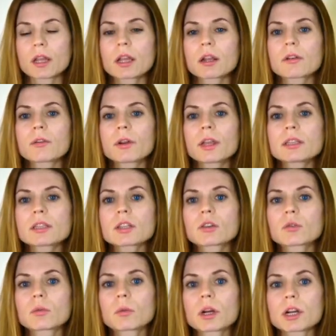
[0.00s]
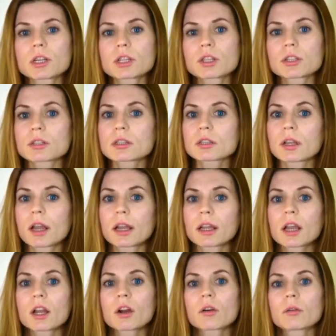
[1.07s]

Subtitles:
creating questions like